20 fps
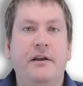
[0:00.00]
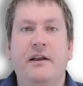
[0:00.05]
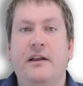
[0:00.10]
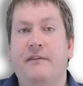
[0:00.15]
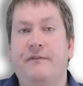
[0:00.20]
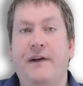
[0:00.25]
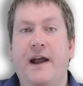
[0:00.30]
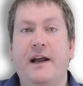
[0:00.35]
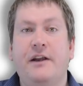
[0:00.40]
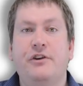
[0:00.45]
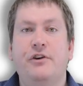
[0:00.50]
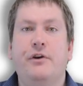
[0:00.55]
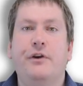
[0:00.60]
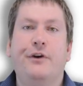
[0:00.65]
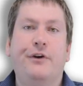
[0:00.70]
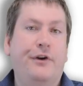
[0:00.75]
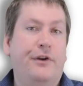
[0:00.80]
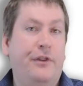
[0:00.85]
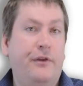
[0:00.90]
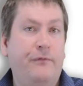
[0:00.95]
In fact, you can
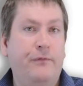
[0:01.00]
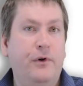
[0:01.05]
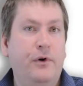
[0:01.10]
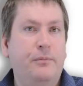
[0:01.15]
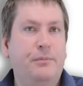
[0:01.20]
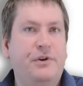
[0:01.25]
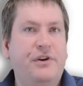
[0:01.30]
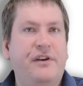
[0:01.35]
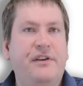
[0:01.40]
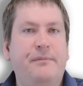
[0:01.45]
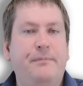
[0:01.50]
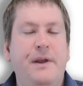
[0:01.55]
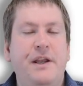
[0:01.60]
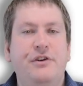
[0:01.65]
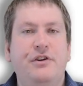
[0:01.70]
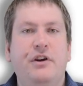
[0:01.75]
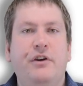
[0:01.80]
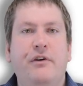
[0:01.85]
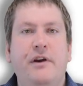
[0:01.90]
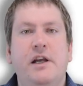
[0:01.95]
earn the full
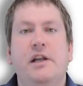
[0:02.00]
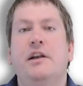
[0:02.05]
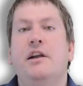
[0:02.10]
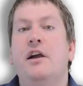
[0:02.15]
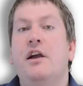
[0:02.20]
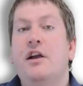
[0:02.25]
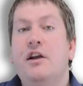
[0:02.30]
participation grade